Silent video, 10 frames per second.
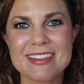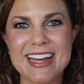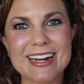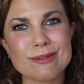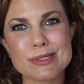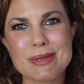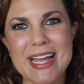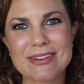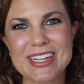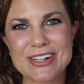That helps me
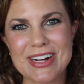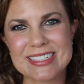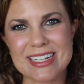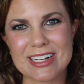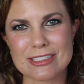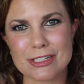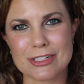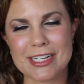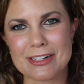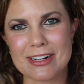out here as a content
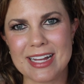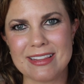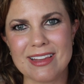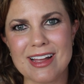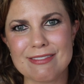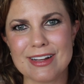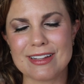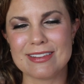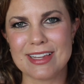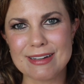creator. I'd
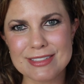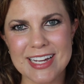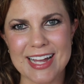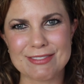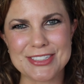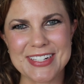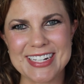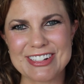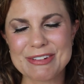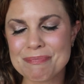love to have you
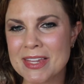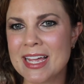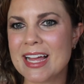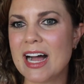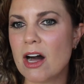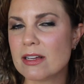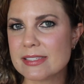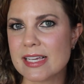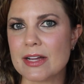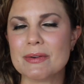here.
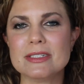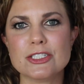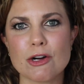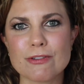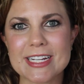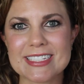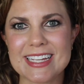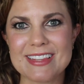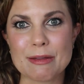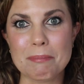Also, don't forget to
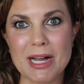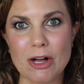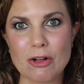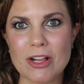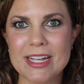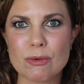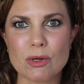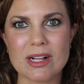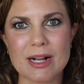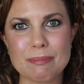hit the bell. It
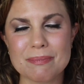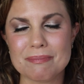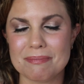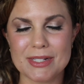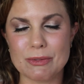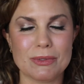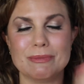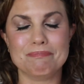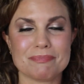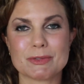
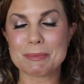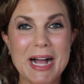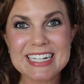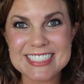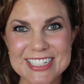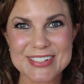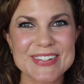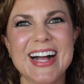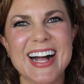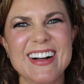will remind you
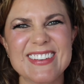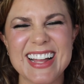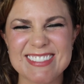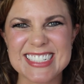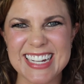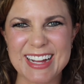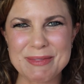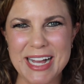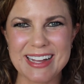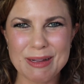of every time
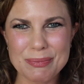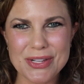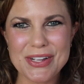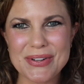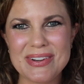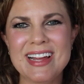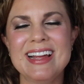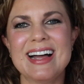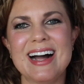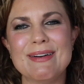I upload.
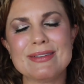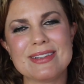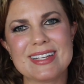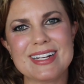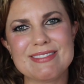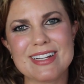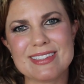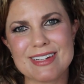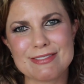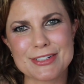I would
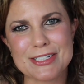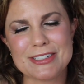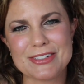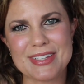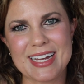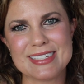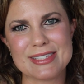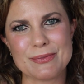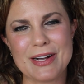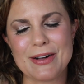love for you to do that
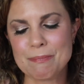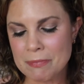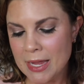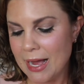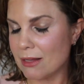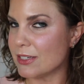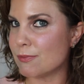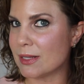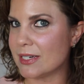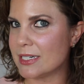as well. I'll
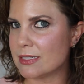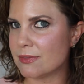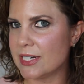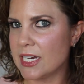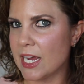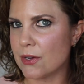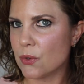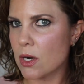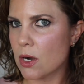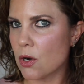leave my latest
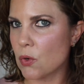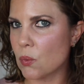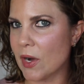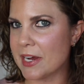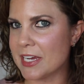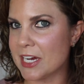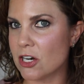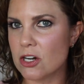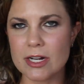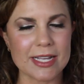video right
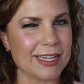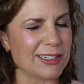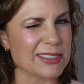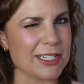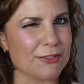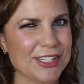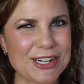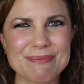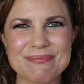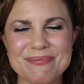here, and I'll see you up
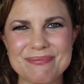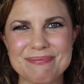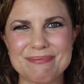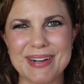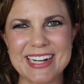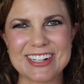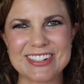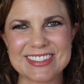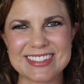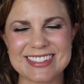there. Bye,
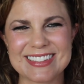y'all.